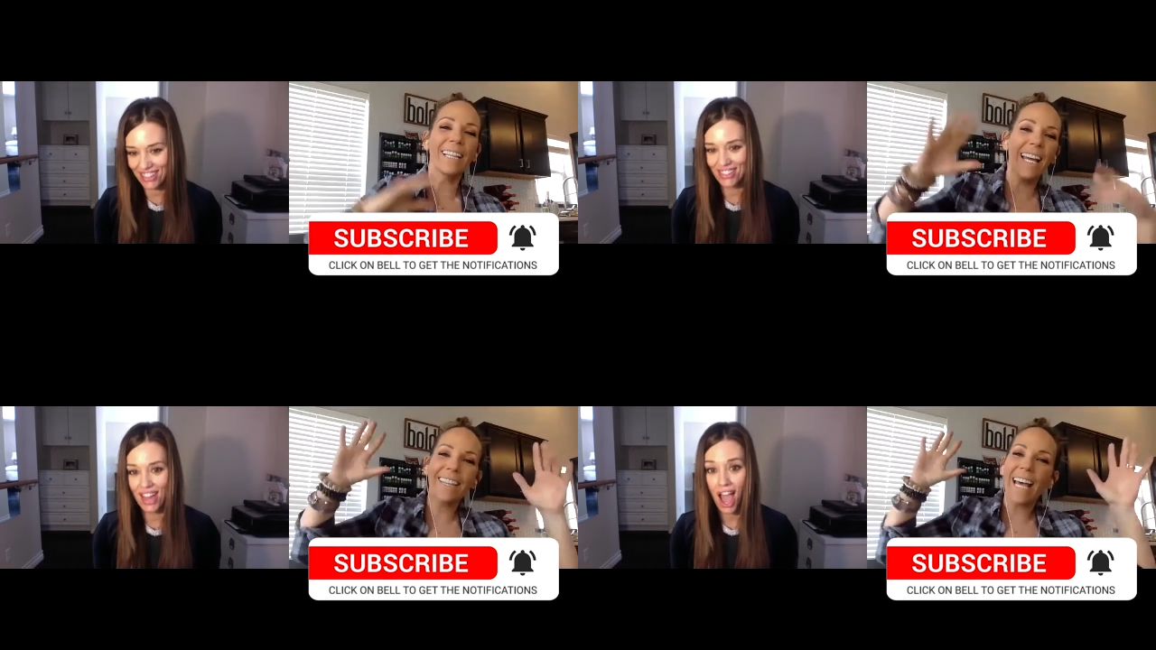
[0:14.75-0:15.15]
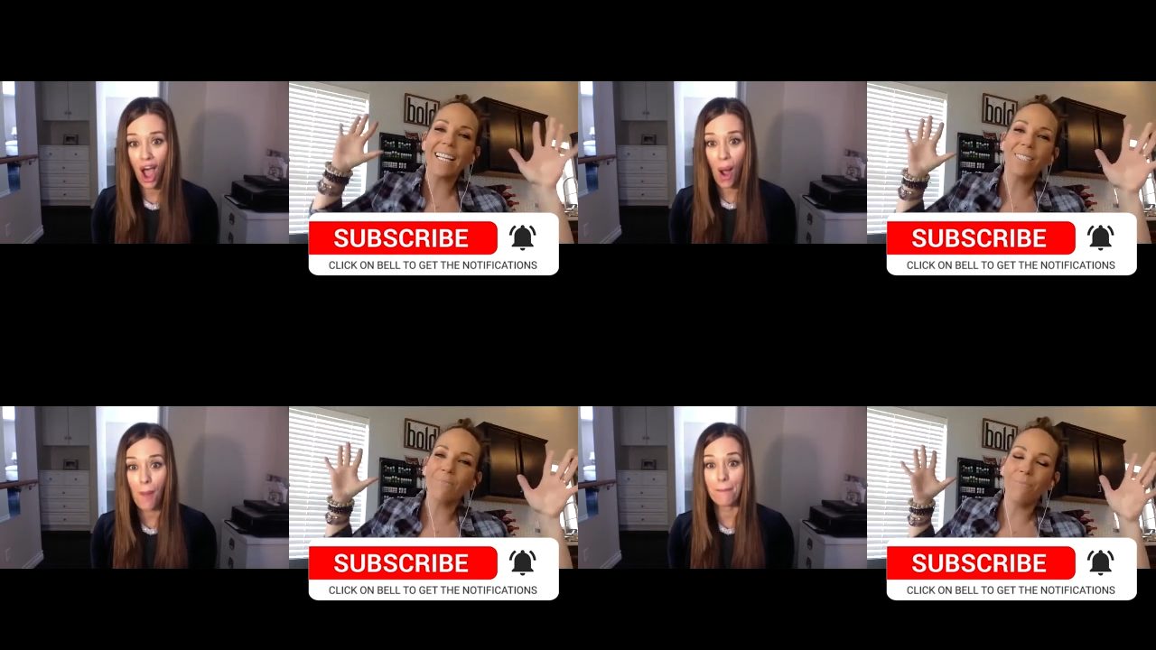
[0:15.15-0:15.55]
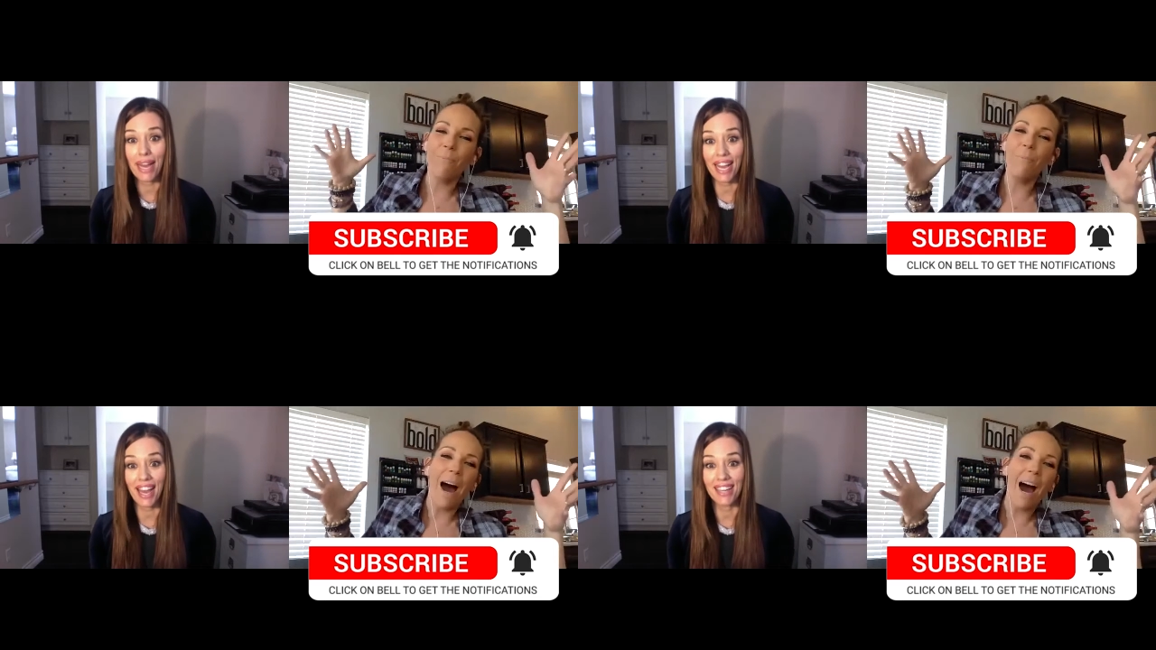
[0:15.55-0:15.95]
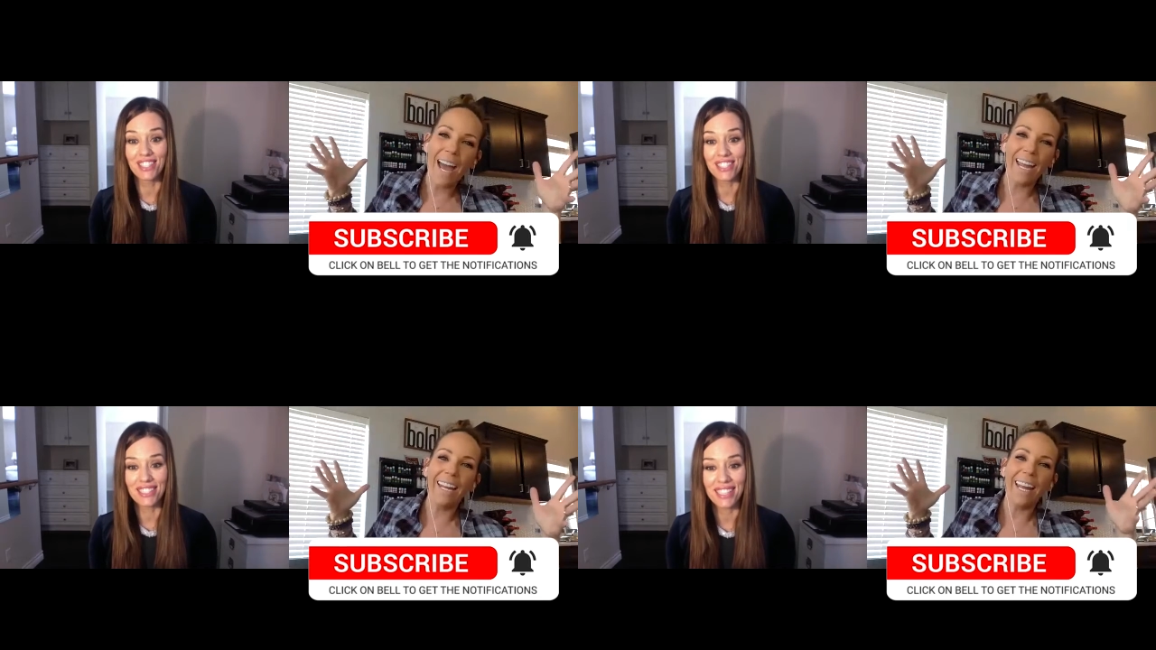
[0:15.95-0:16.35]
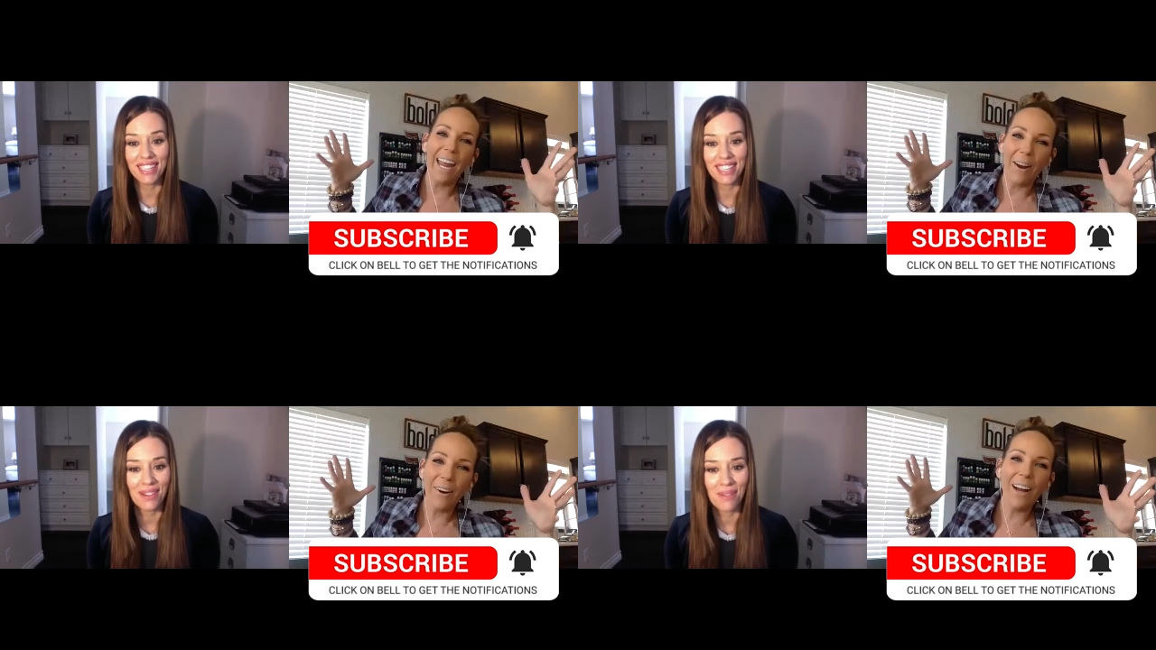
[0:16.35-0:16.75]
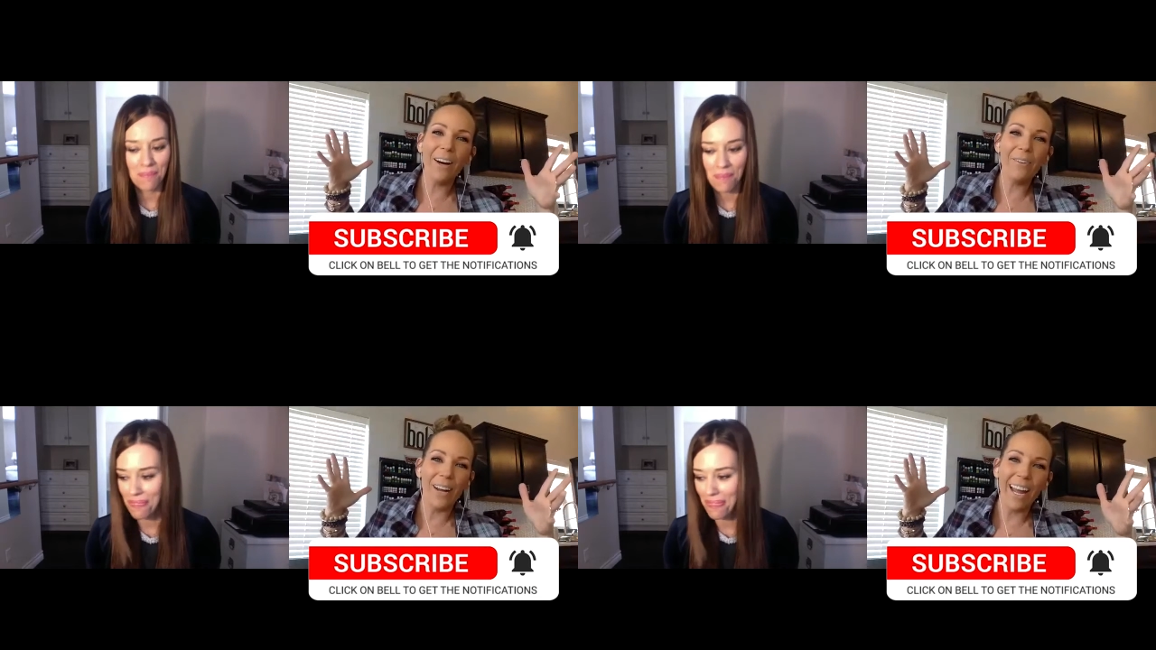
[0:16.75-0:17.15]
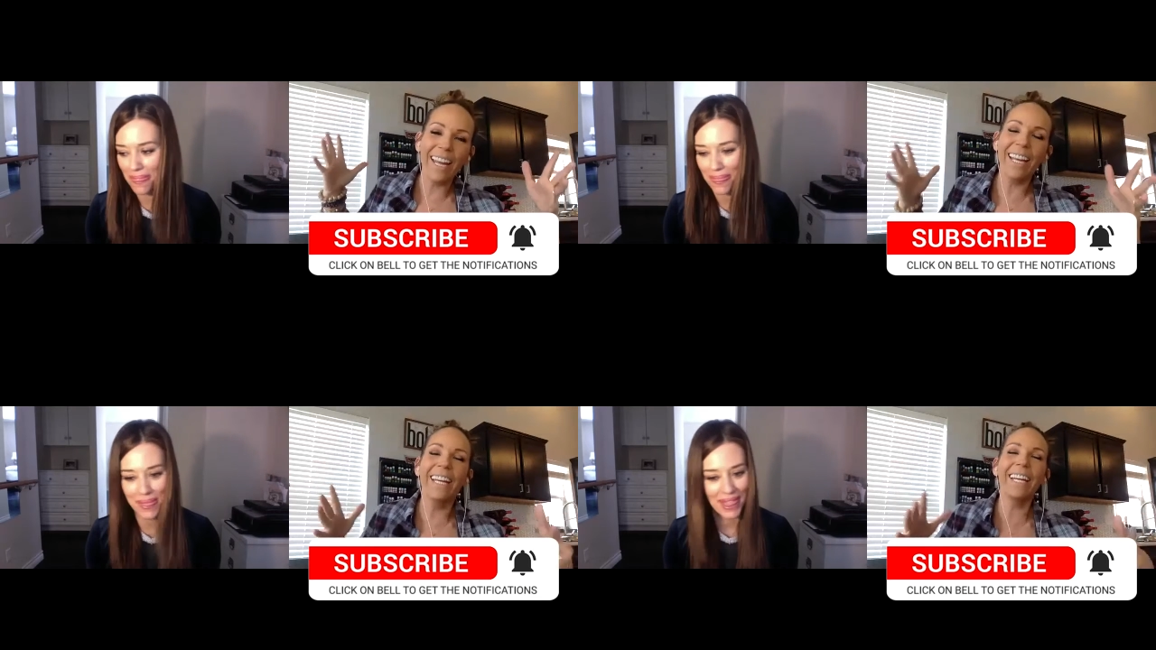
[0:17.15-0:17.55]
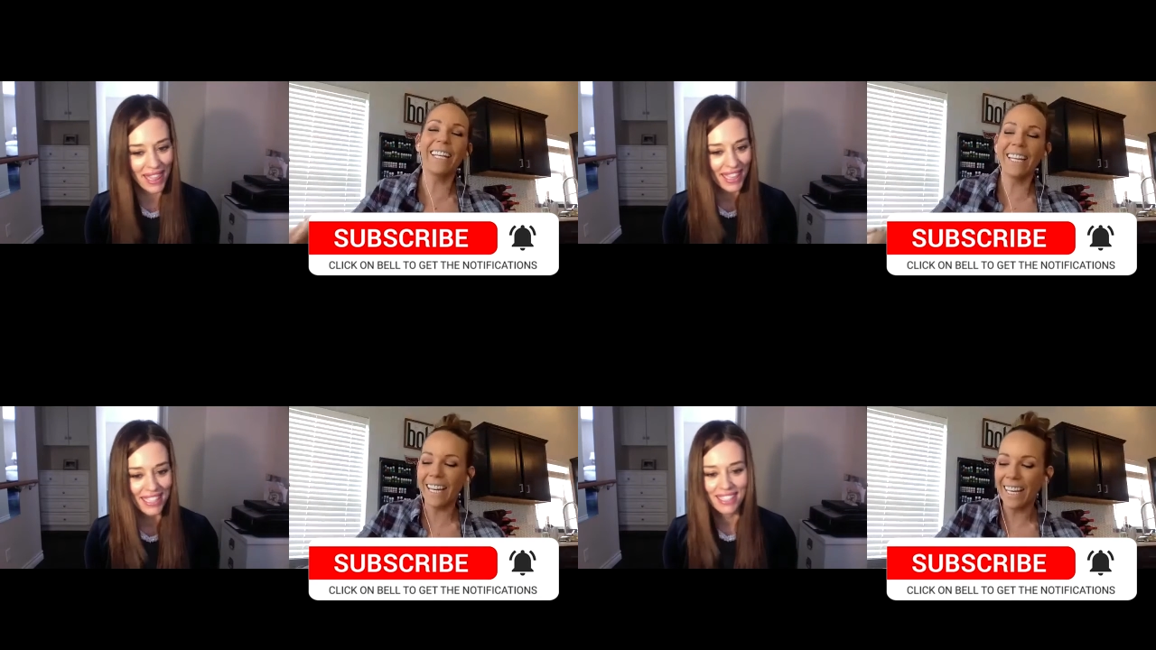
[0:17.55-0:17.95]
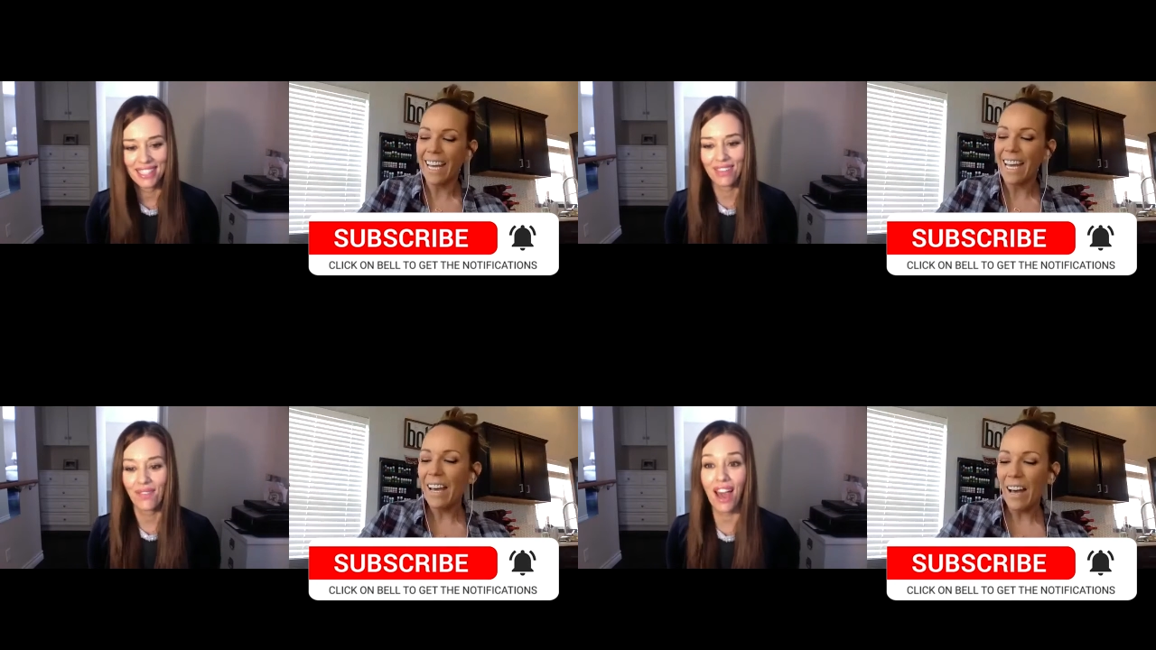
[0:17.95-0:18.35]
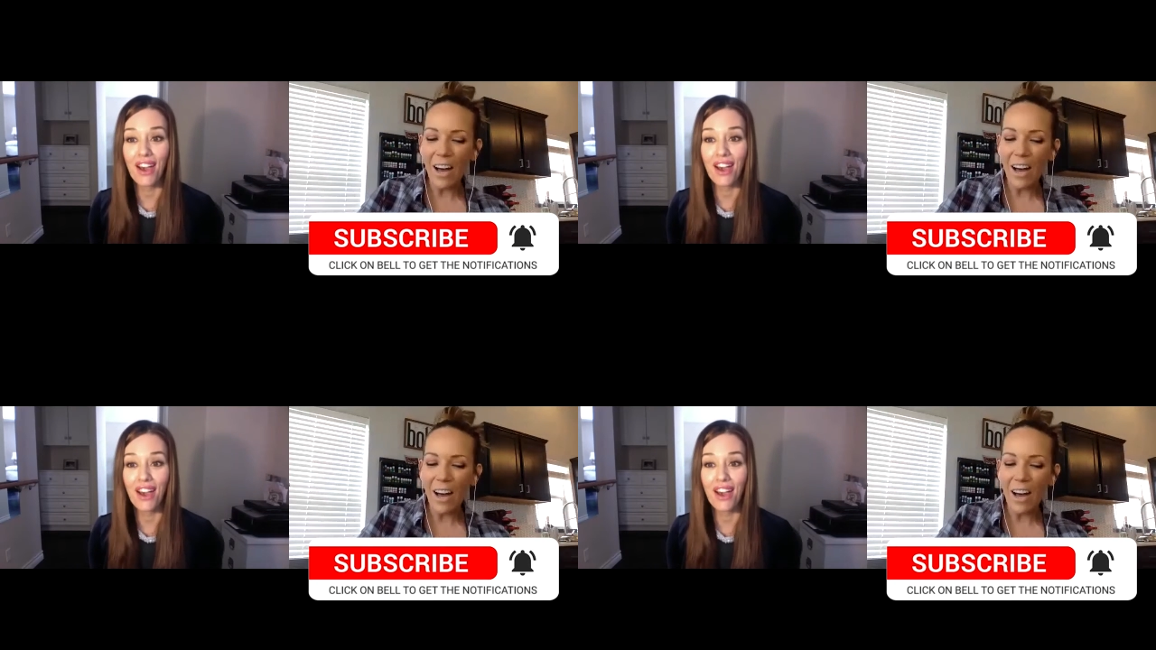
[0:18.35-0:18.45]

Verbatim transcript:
Speaker 1: Like that's my era, right? How